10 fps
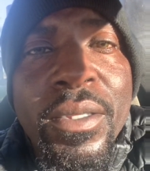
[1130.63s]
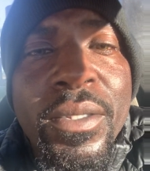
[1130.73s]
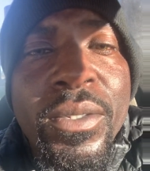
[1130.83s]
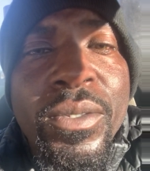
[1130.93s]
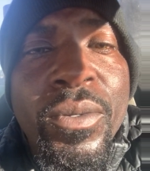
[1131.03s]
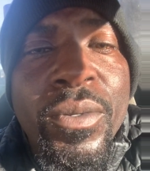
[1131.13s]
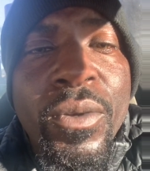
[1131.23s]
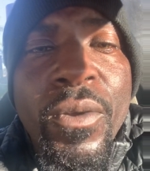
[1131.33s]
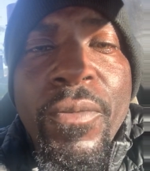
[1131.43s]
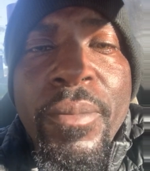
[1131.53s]
So in
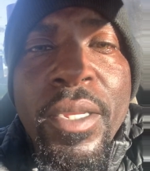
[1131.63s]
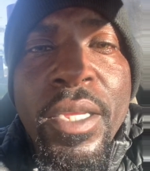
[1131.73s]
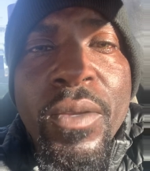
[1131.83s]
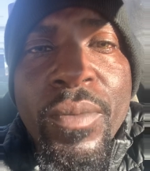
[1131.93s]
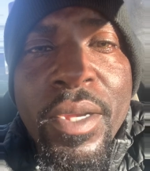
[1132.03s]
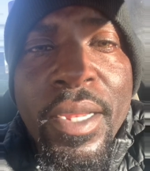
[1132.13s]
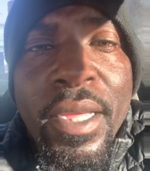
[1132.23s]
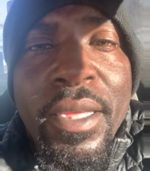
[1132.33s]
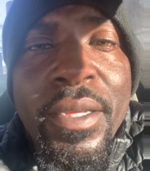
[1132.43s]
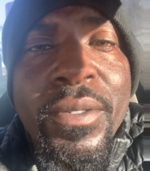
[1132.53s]
order for me to get rid of that
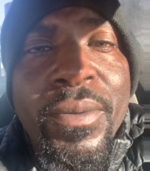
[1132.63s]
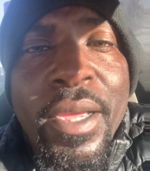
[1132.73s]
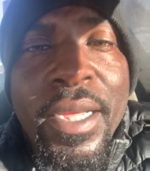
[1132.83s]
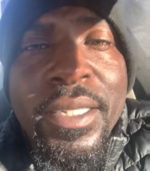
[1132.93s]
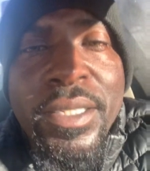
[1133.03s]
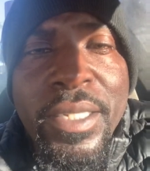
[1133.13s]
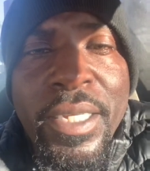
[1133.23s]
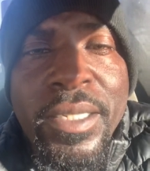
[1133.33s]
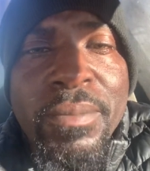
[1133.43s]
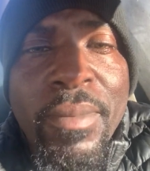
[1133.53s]
history, I had to
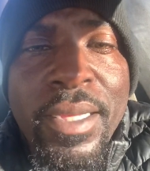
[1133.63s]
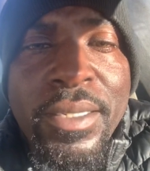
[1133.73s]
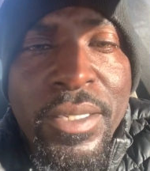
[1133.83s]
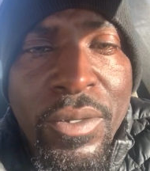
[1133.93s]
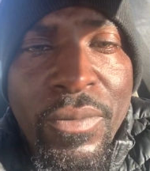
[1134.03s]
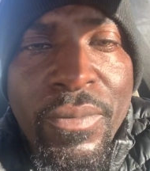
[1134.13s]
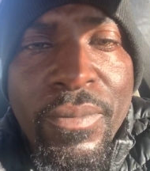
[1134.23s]
change myself